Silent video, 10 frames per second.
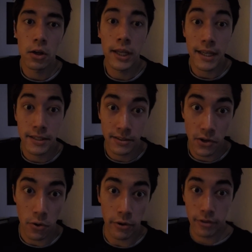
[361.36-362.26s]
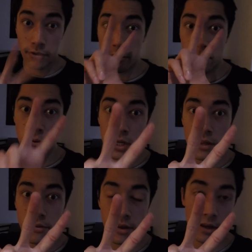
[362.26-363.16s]
Okay, so
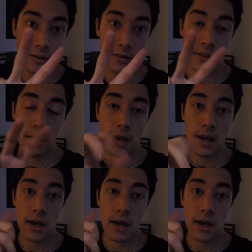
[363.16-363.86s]
3 things.